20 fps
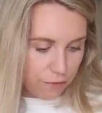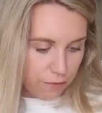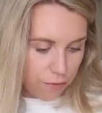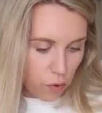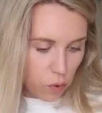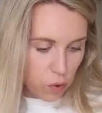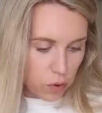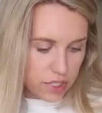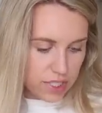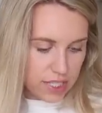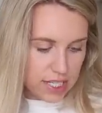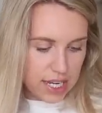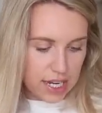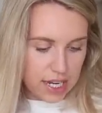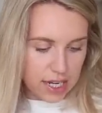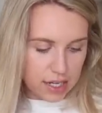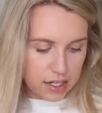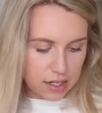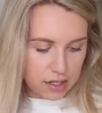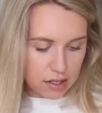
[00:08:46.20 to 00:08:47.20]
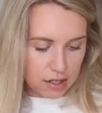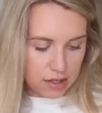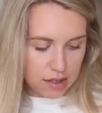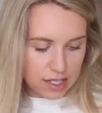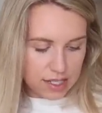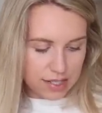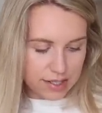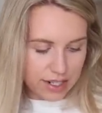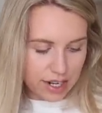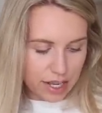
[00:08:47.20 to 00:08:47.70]
14
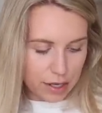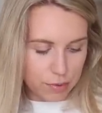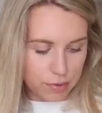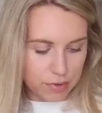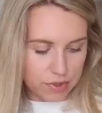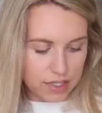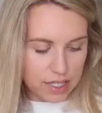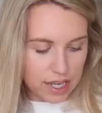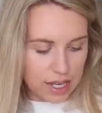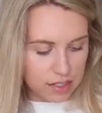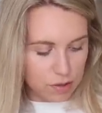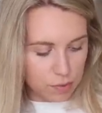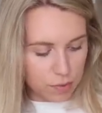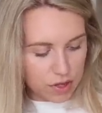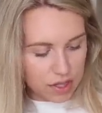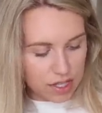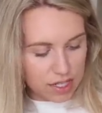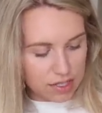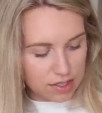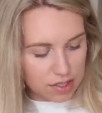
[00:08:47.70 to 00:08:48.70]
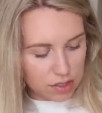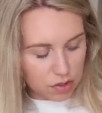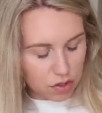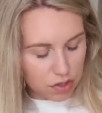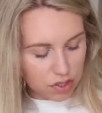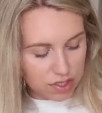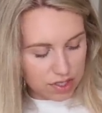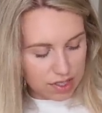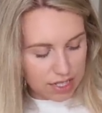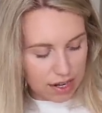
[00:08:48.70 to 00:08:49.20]
this label says but this
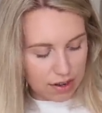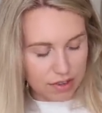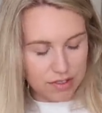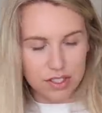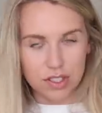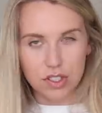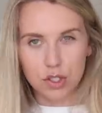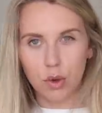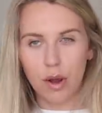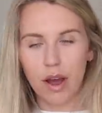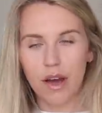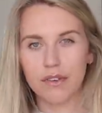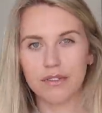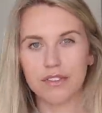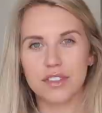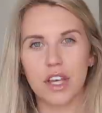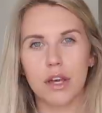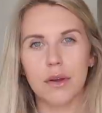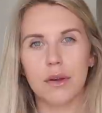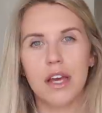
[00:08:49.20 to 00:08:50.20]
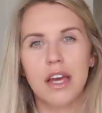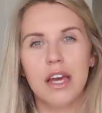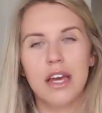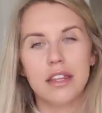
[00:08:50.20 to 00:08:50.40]
crossed out as a 12 so